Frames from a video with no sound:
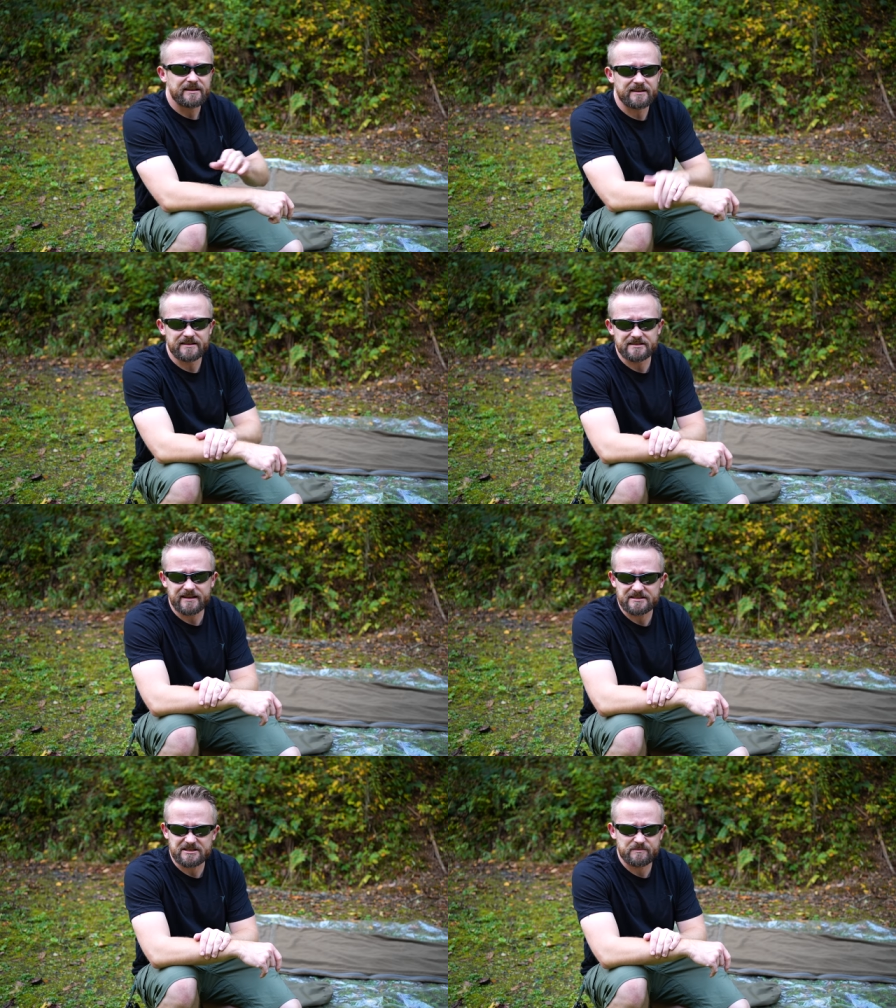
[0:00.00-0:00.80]
It is
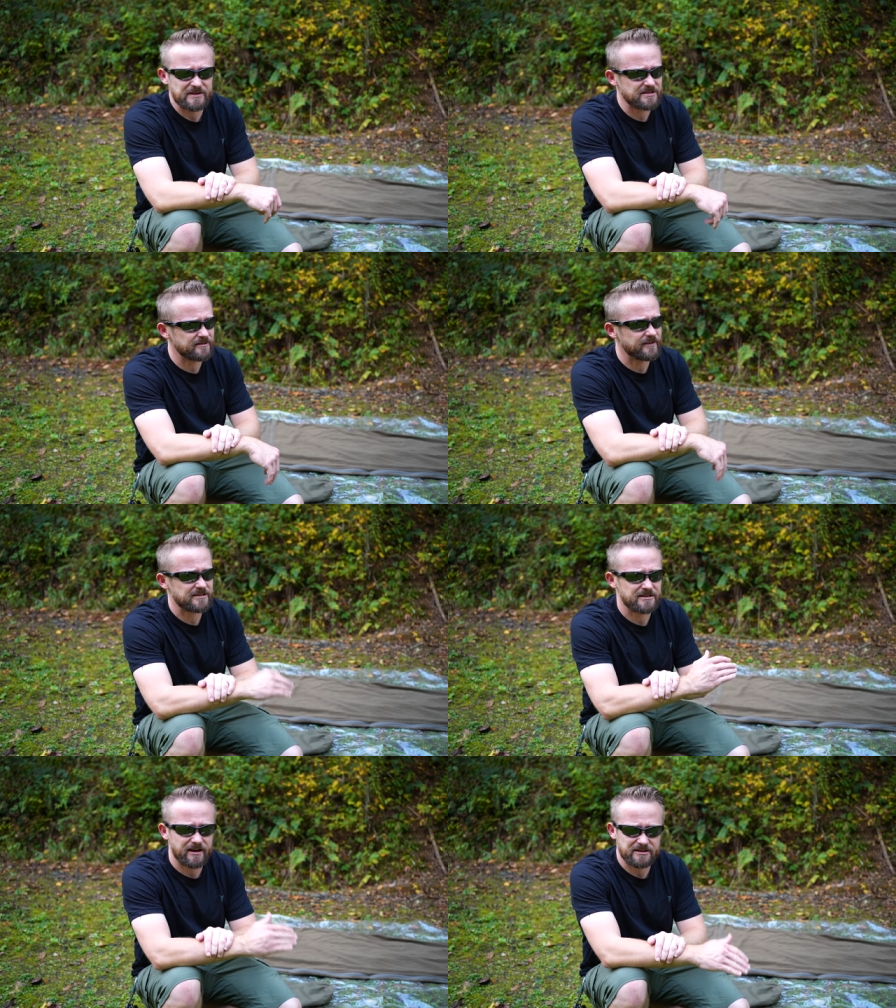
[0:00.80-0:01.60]
less expensive,
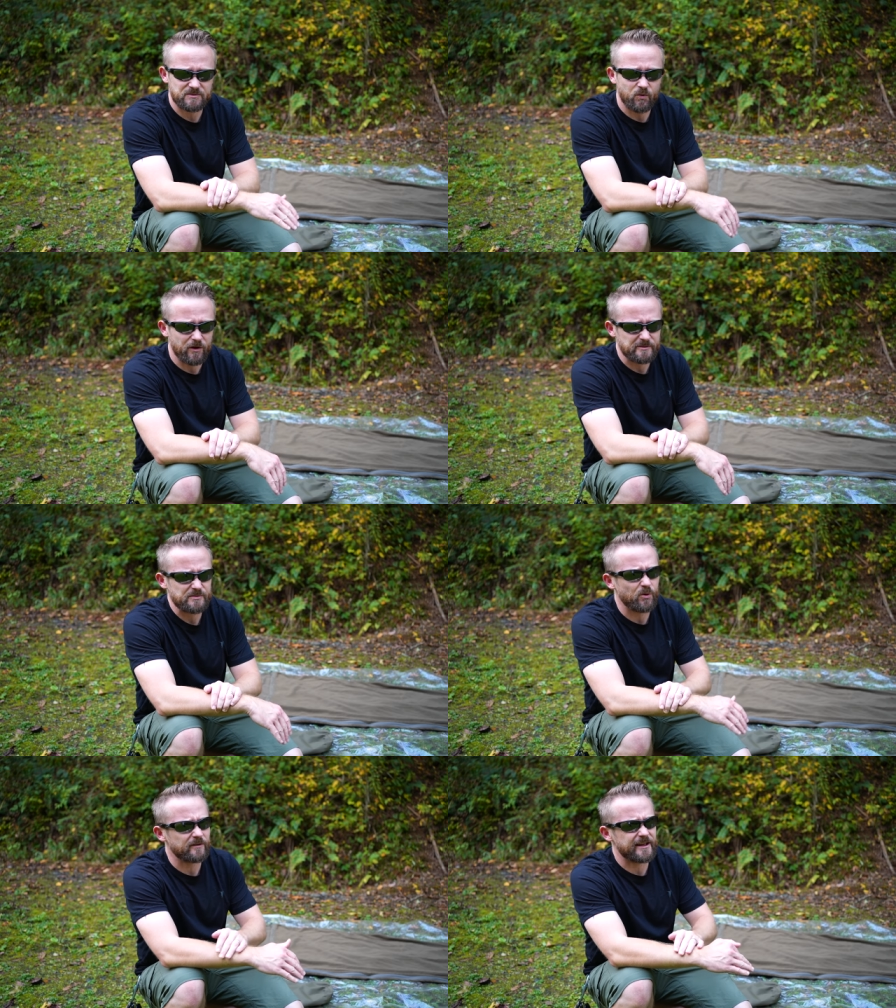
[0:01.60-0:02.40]
it's not as warm, it's
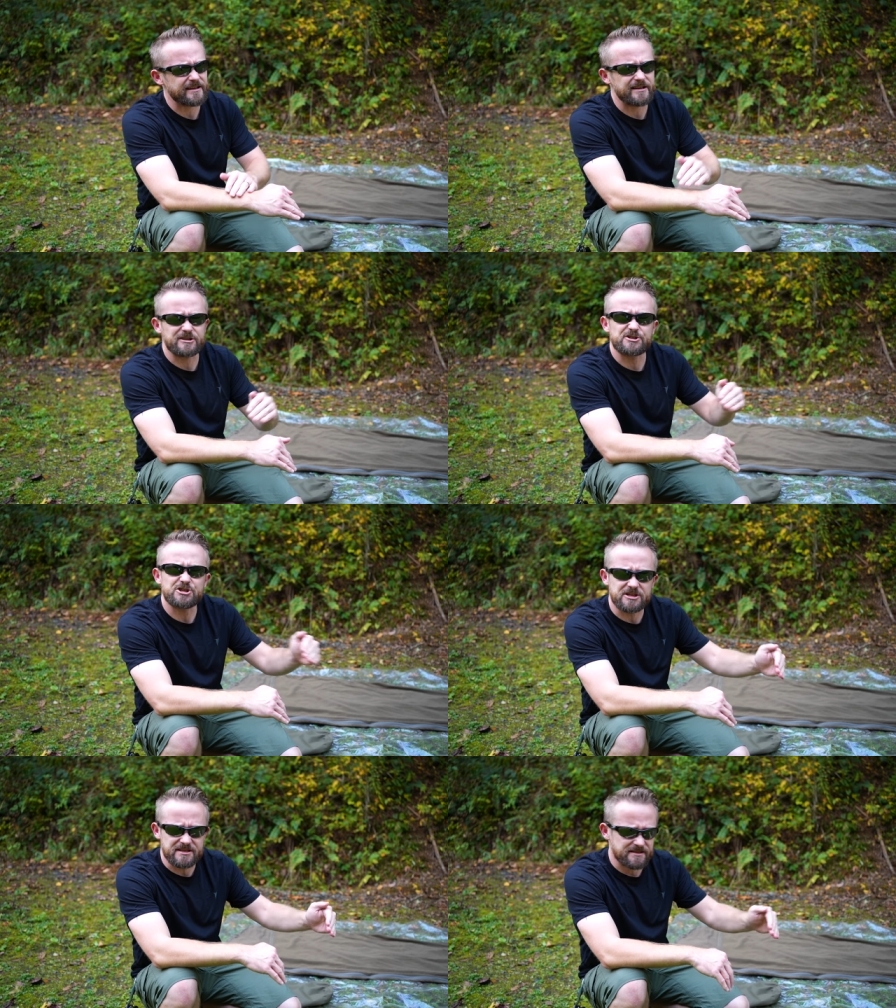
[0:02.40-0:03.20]
more of like a
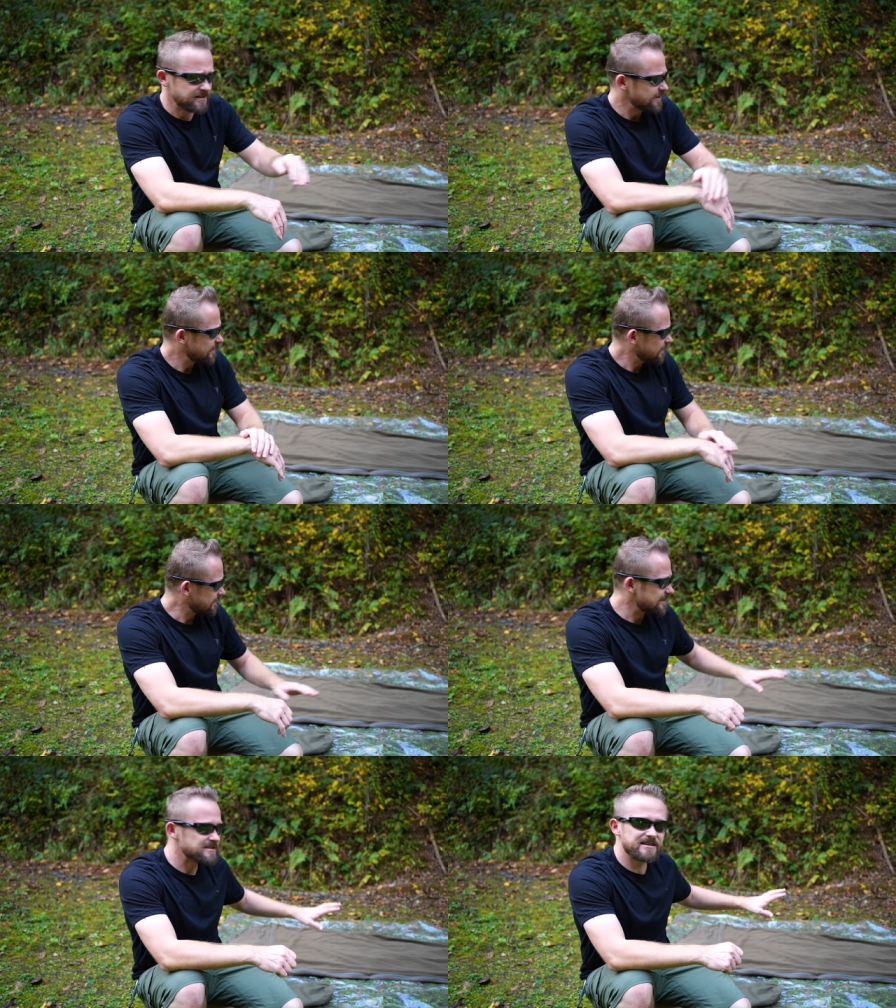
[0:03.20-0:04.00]
sheet.
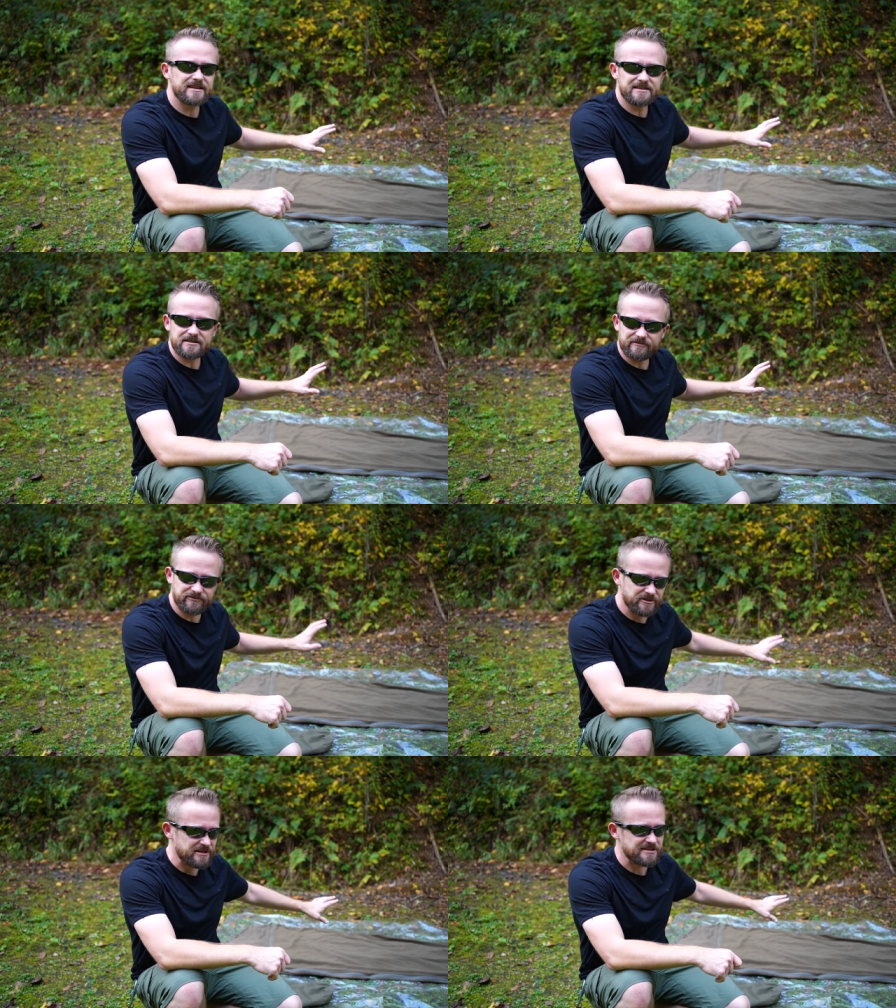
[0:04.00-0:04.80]
This is
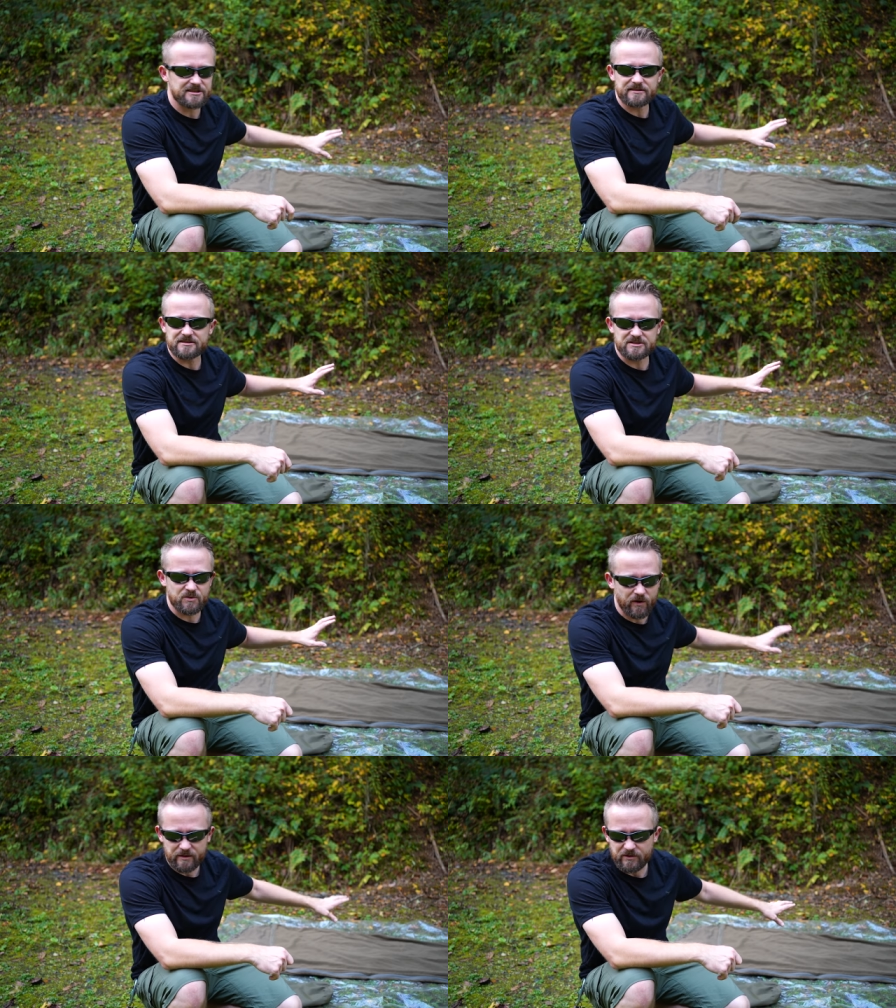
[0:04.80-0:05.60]
fleece, this is
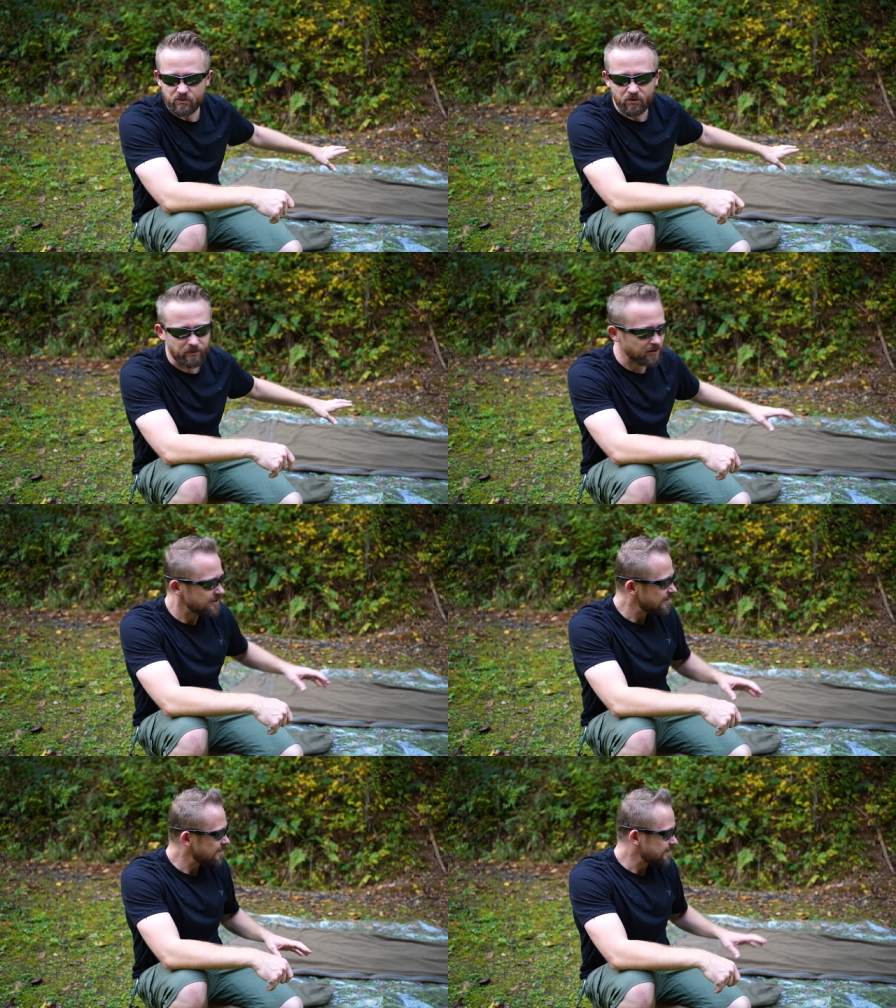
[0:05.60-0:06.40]
quite a bit warmer,
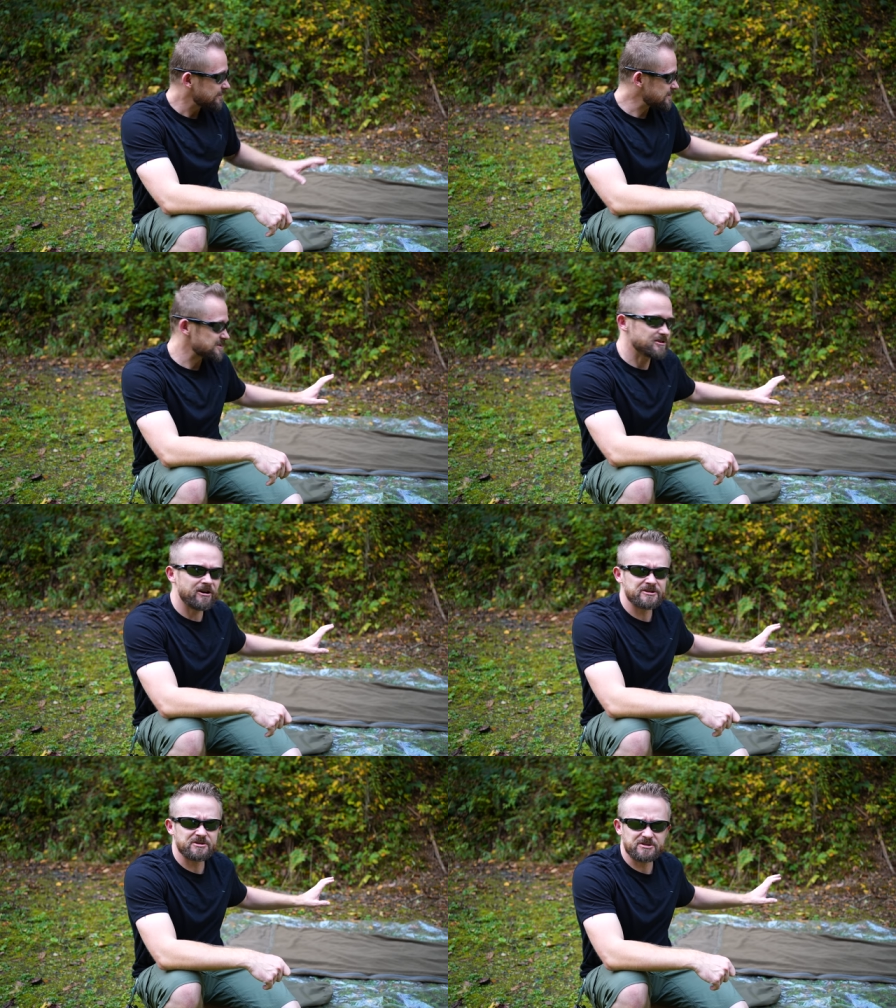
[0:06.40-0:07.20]
this is
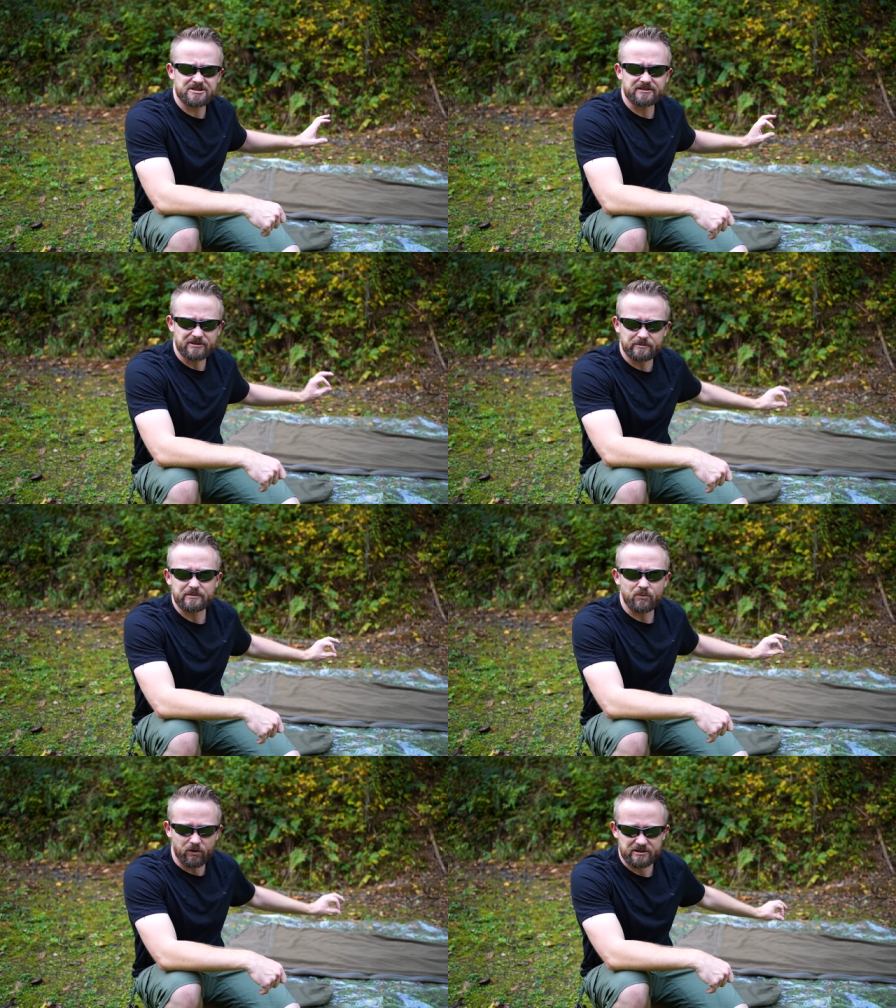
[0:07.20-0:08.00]
also just a little
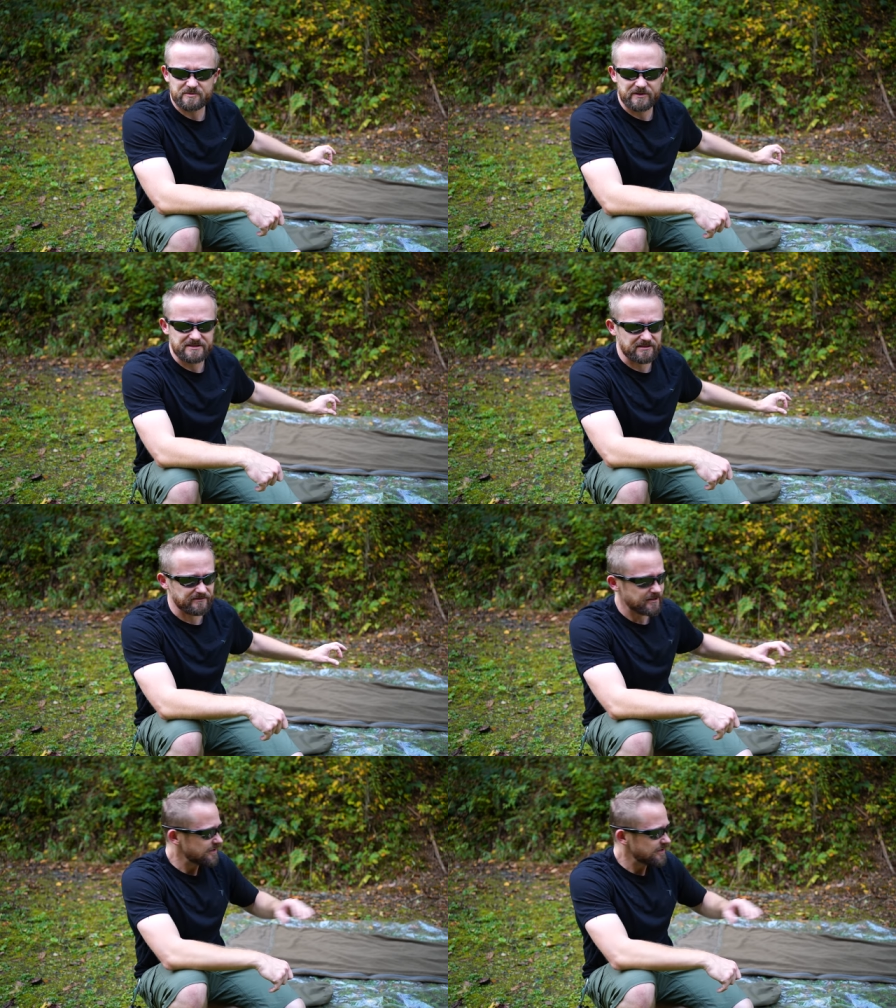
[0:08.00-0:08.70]
bit more expensive.